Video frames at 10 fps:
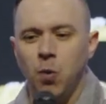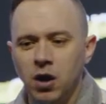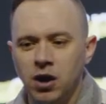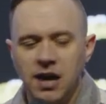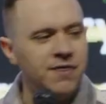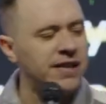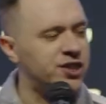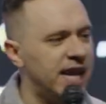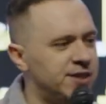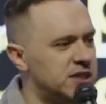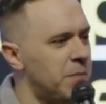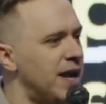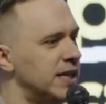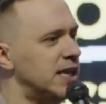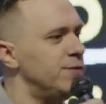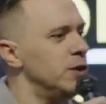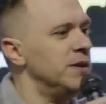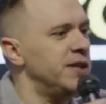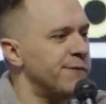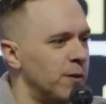a word and then change his mind and give you
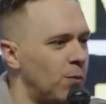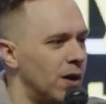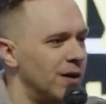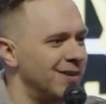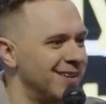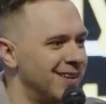a different word.